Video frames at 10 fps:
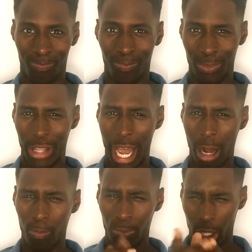
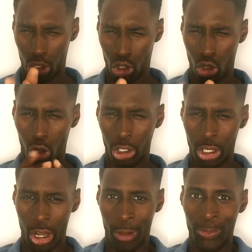Now, it's your
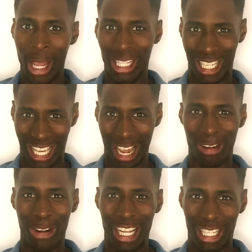turn to get
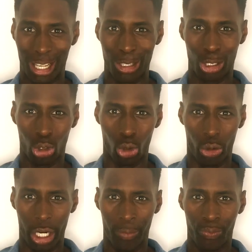creating a
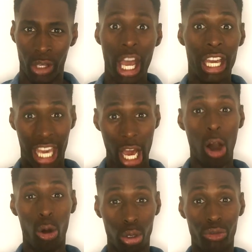story. Get a
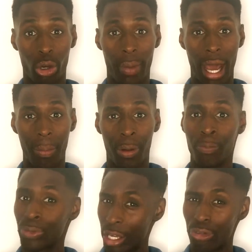hold of your map.
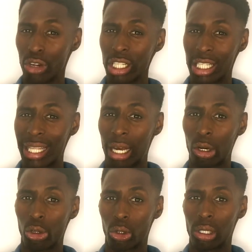They're free to
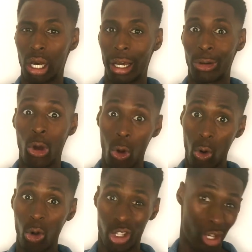download online,
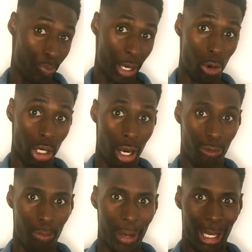or you can pick one up
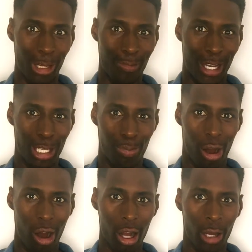from Beckenham Place
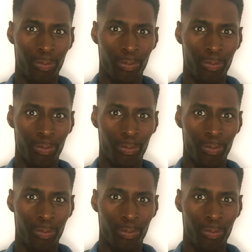Park.